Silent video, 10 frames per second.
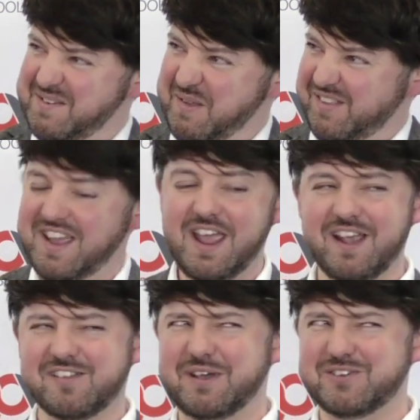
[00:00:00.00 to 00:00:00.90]

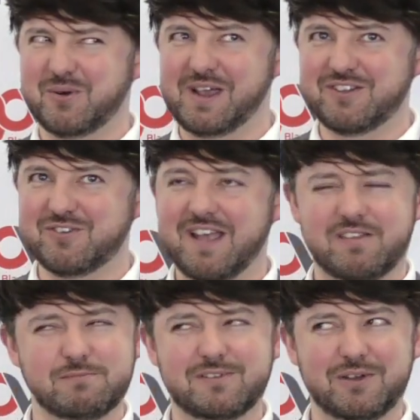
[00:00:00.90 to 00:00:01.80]
It's a Victorian
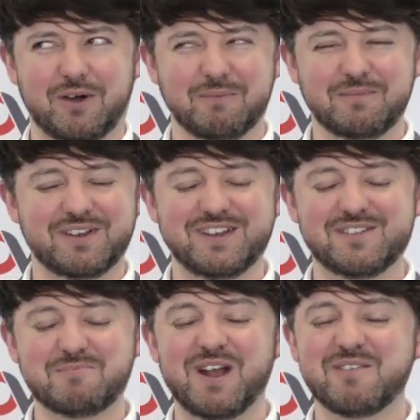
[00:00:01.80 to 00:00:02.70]
dress. It's not. It's an
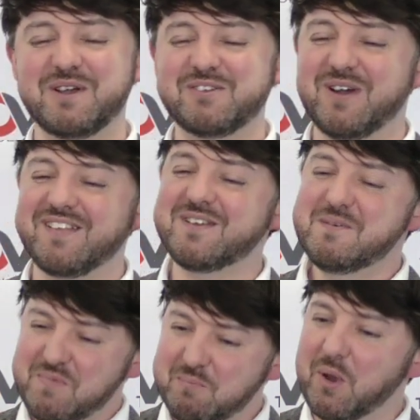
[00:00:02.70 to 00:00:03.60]
80s bridesmaid dress.
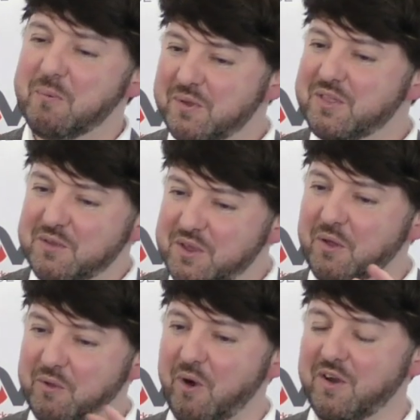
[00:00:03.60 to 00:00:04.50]
But you
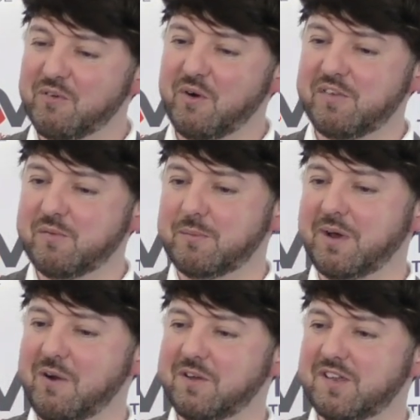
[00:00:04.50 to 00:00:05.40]
know, there are some
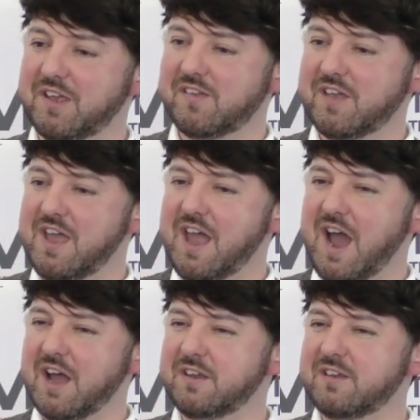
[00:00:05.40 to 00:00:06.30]
similarities,
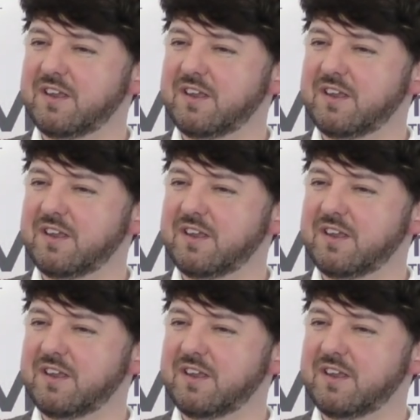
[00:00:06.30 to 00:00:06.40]
and